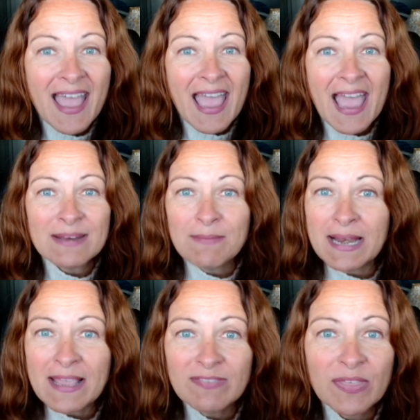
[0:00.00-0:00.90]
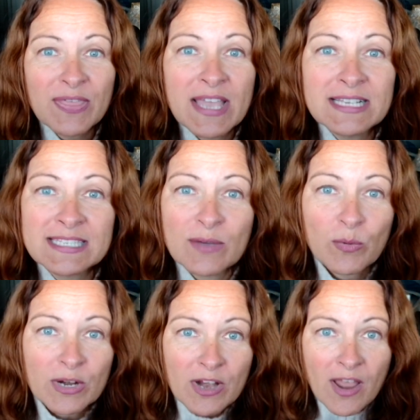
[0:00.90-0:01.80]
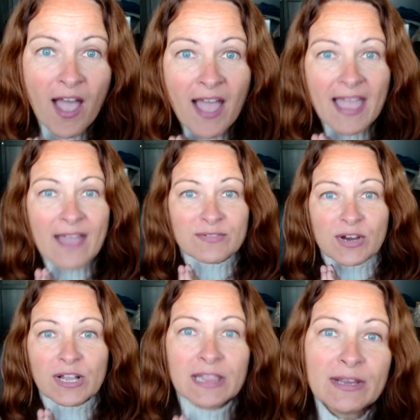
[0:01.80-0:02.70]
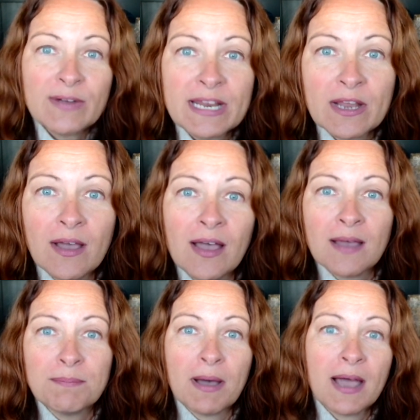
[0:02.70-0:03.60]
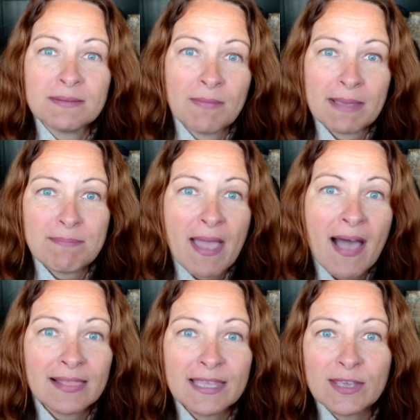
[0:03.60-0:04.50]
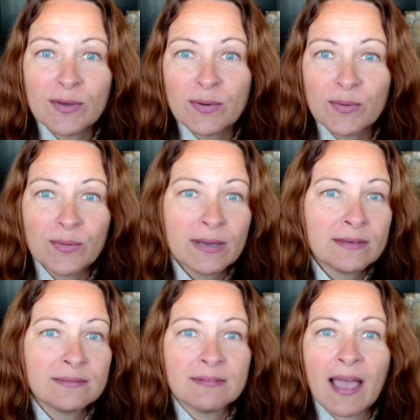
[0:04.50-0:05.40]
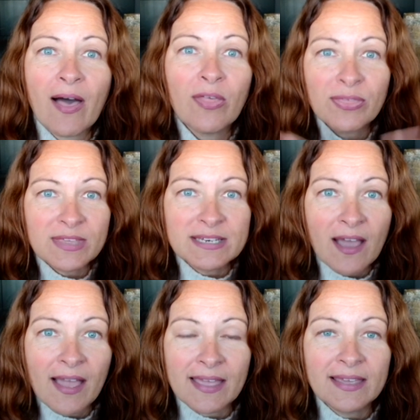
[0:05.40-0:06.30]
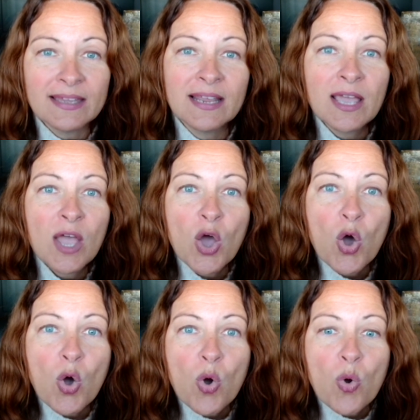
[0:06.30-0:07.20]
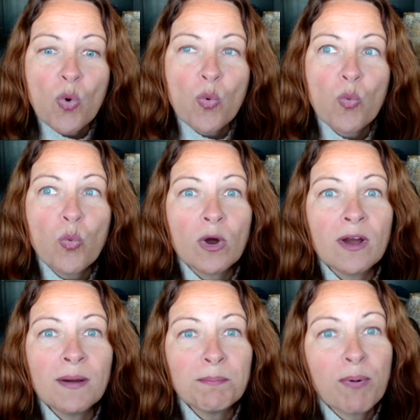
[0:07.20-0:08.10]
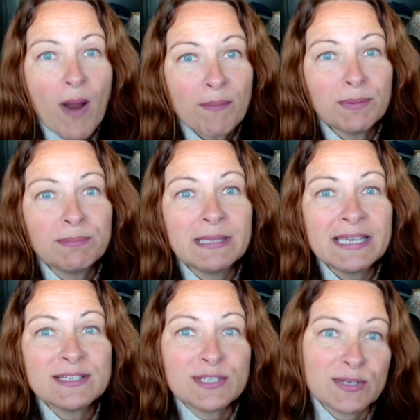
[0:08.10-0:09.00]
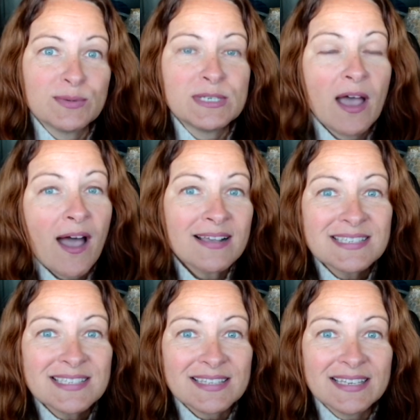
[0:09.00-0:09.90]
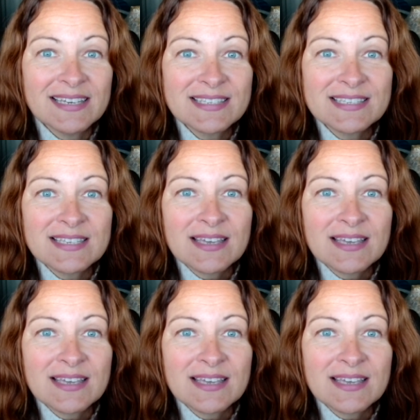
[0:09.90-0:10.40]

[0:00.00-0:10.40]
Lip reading: and many of the things that were not ever clearing up on my paleo and healthy diet were probably due to oxalates.